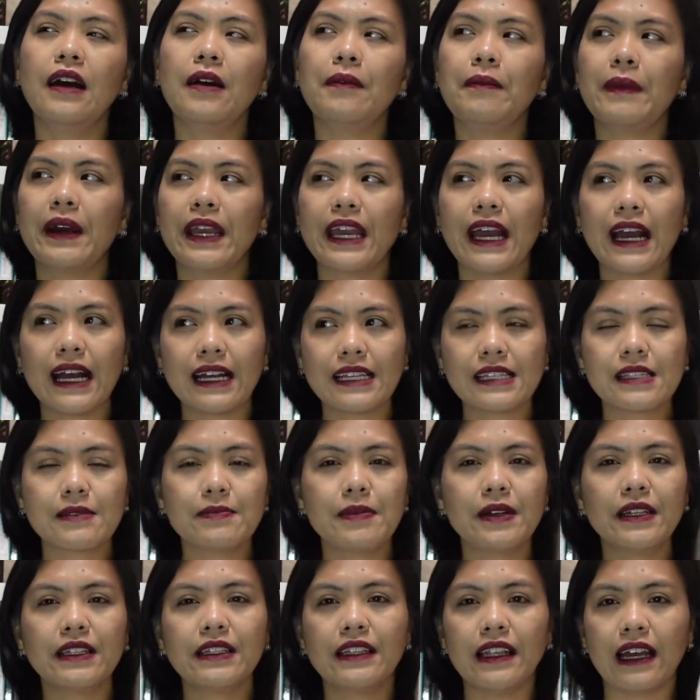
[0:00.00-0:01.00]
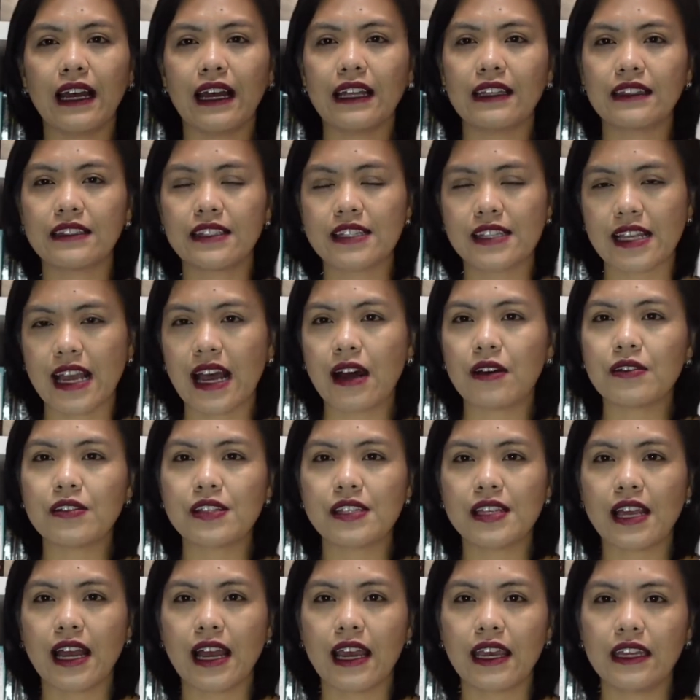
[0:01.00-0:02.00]
My husband at
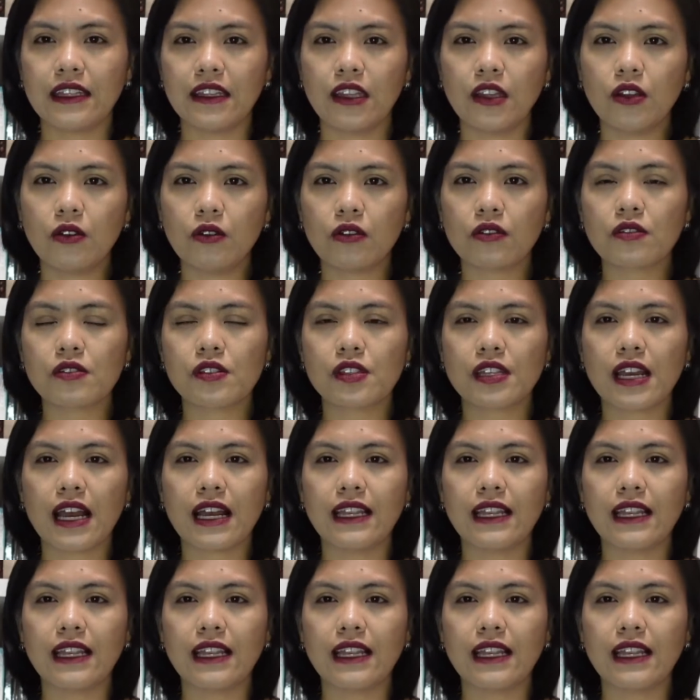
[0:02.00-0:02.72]
outside looks